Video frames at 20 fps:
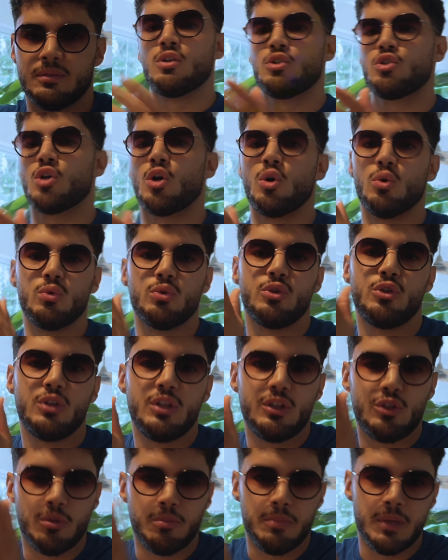So you
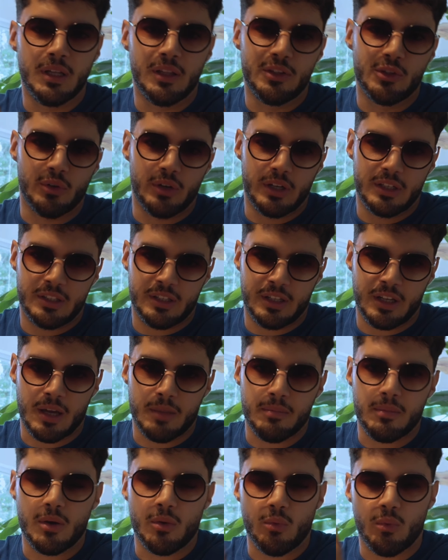need to build your
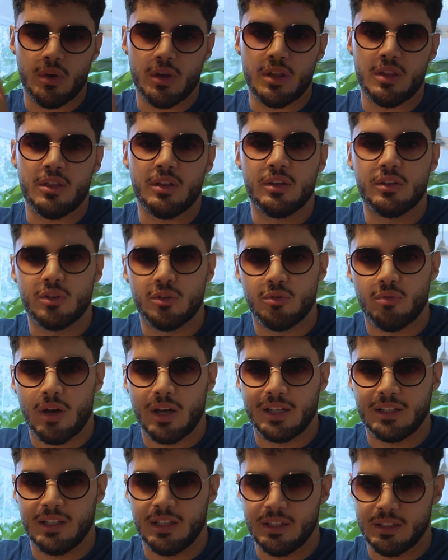ATM with the
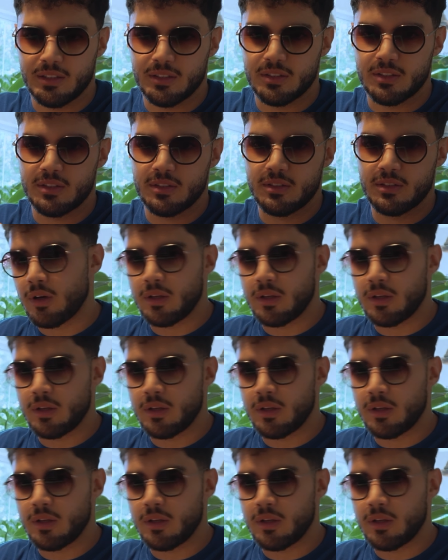right leads.